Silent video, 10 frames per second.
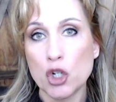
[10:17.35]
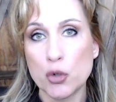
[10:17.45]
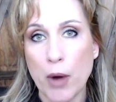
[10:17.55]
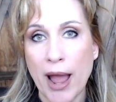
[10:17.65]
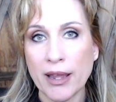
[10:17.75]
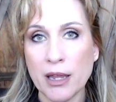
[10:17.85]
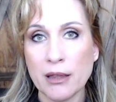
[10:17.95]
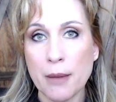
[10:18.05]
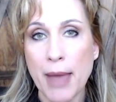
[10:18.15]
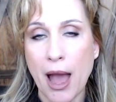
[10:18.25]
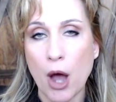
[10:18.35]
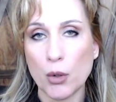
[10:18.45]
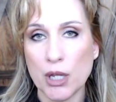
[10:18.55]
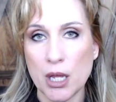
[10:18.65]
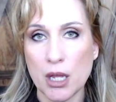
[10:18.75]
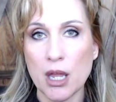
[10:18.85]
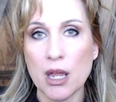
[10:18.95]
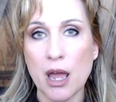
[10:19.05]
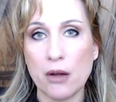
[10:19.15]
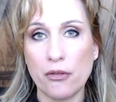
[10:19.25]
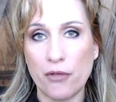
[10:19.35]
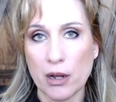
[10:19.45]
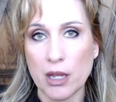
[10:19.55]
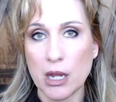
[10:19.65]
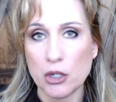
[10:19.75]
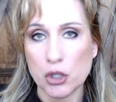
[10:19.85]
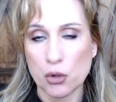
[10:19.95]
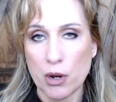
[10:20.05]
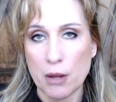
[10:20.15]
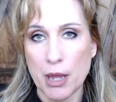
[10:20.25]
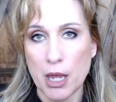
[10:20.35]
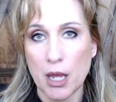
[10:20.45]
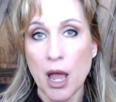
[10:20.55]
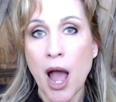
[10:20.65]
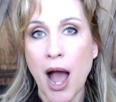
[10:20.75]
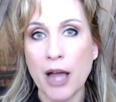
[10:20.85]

dragging them out, kicking and fucking screaming.